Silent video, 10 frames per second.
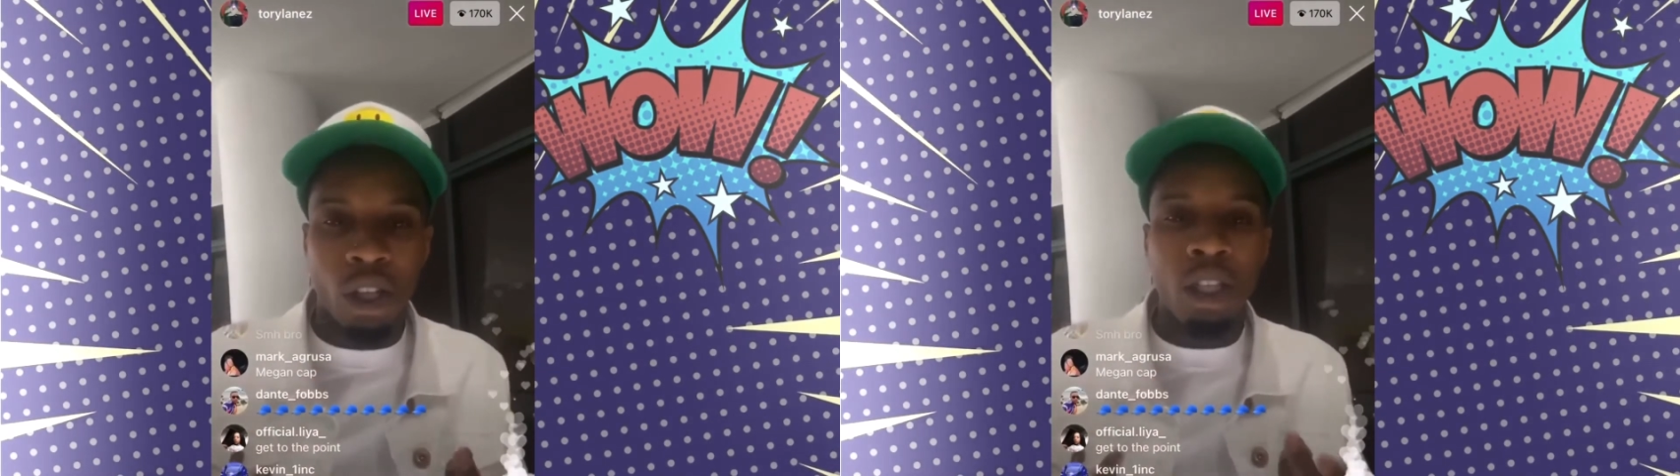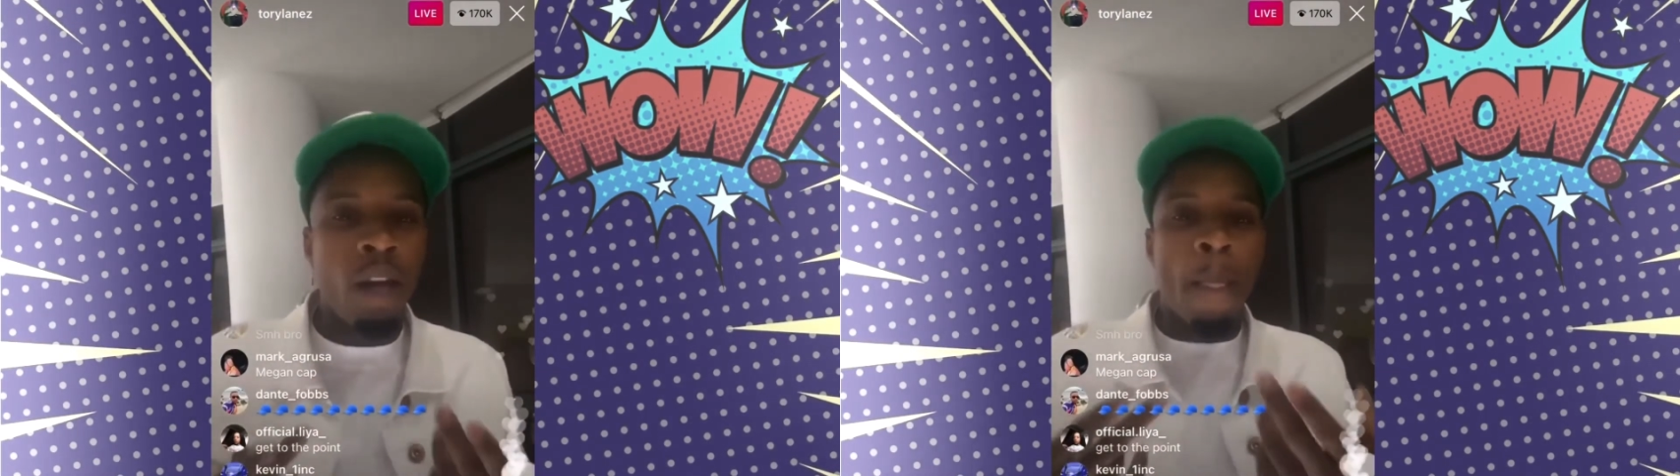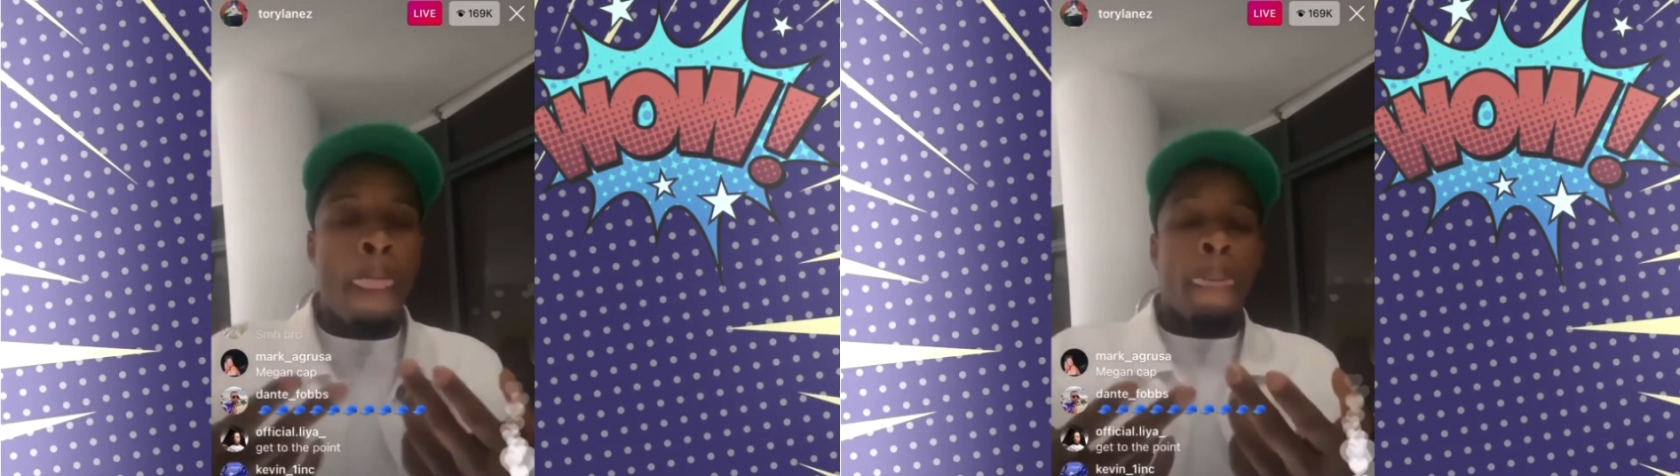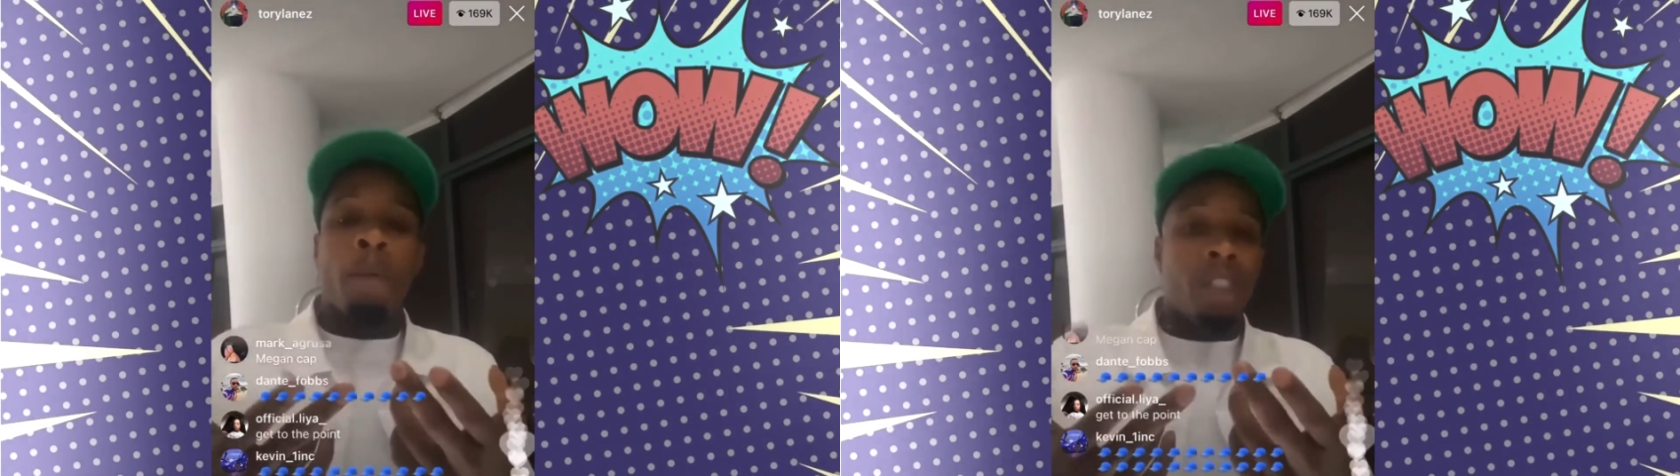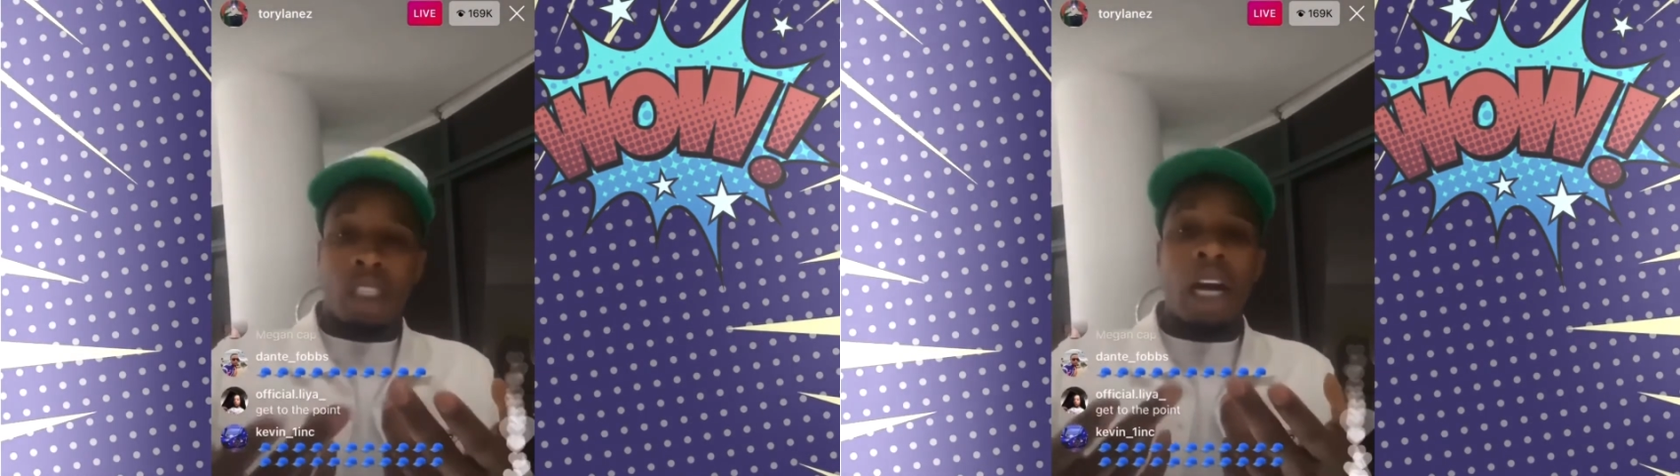So
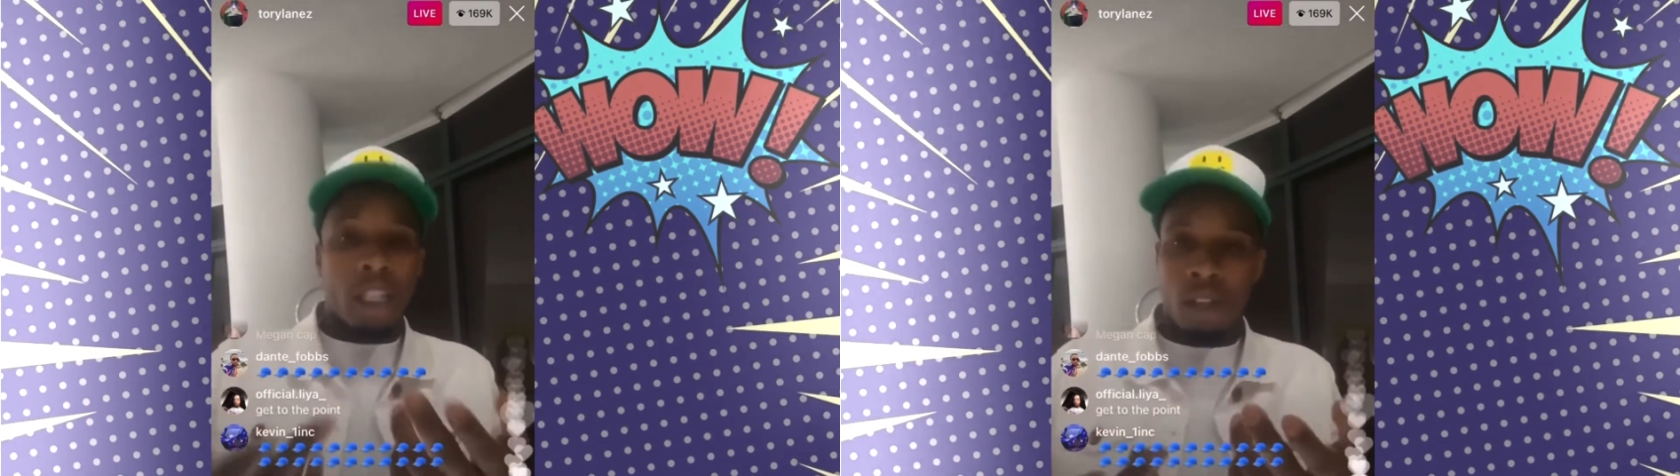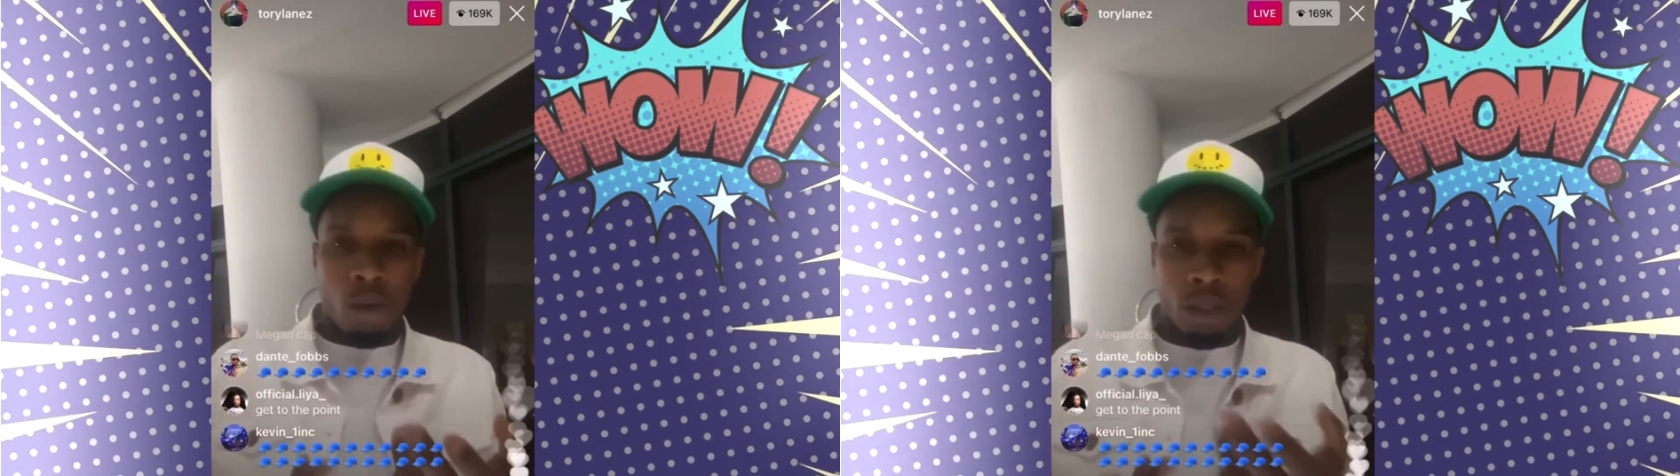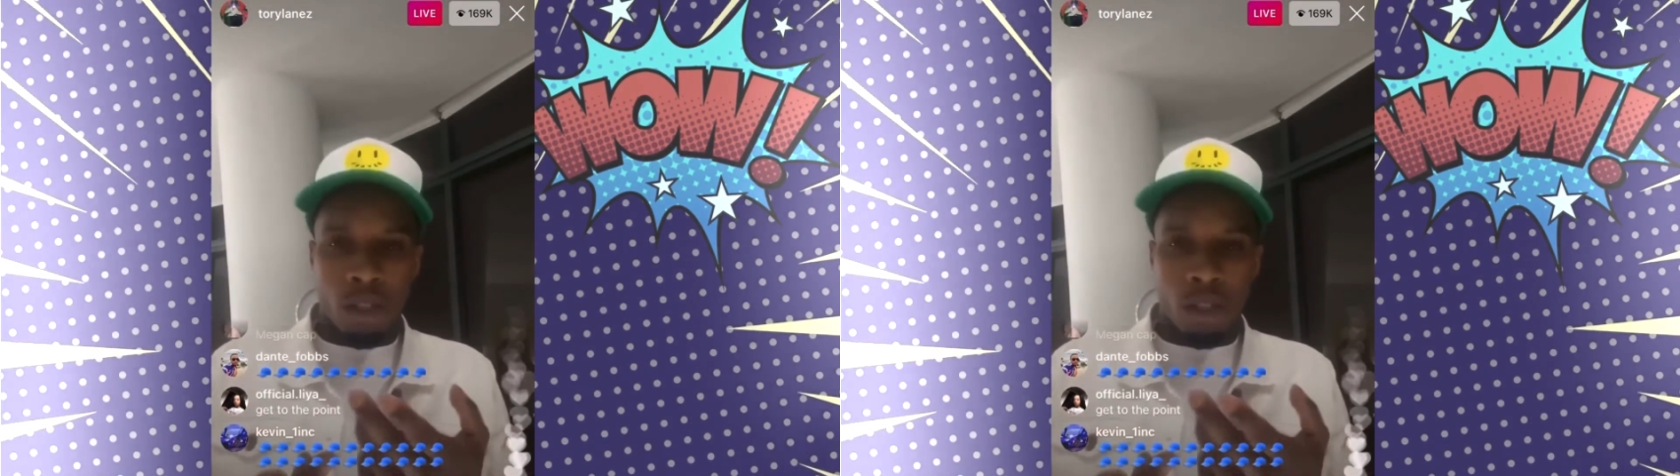Tory Lanez took to